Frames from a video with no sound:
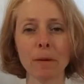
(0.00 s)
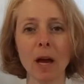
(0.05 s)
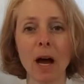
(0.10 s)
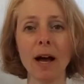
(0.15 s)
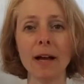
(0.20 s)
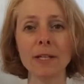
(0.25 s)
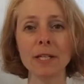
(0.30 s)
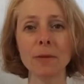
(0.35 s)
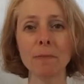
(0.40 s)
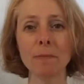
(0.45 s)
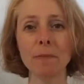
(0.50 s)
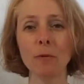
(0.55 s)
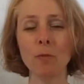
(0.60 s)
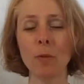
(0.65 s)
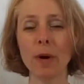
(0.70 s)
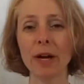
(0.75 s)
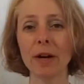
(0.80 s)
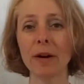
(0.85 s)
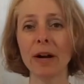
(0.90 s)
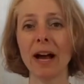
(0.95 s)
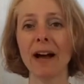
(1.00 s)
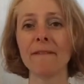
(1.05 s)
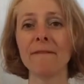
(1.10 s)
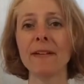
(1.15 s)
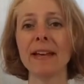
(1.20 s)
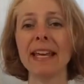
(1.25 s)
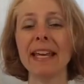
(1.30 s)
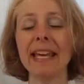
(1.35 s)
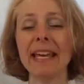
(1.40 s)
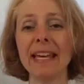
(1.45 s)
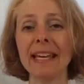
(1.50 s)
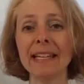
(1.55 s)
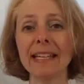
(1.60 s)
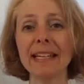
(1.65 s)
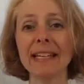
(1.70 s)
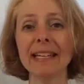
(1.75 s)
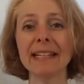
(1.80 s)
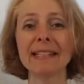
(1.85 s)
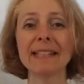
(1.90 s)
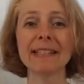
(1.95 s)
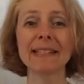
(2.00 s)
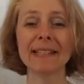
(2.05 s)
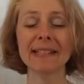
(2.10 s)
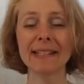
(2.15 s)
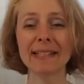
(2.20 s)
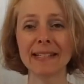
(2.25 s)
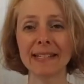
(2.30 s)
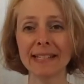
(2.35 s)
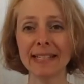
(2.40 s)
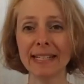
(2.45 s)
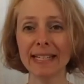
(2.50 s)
Also beware of inconsistent